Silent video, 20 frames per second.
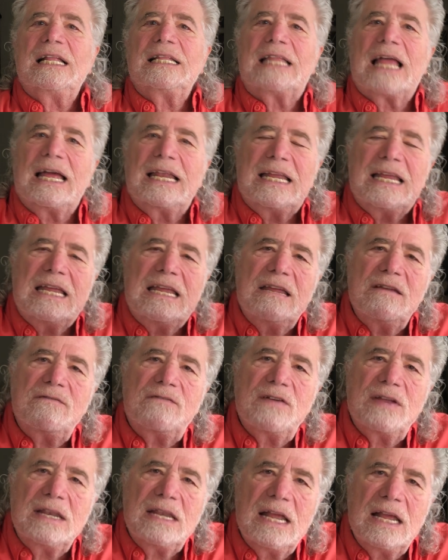that
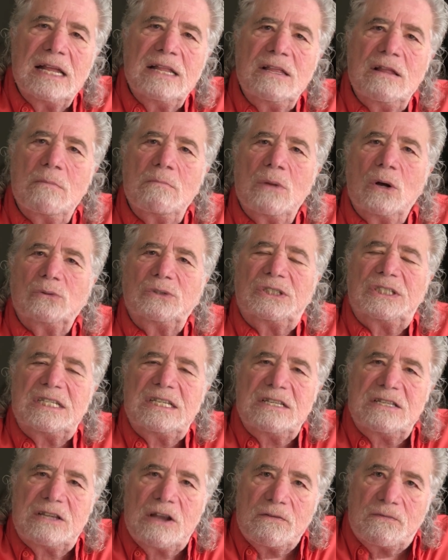even in the most
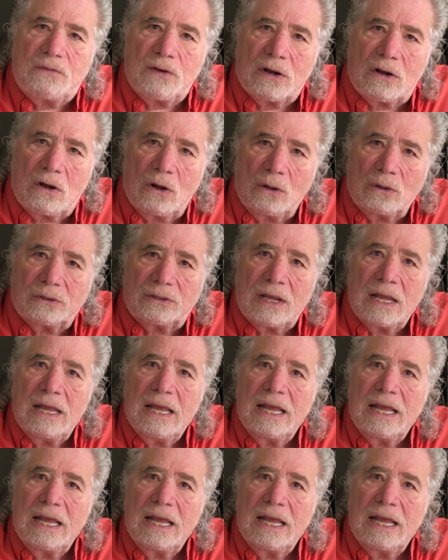difficult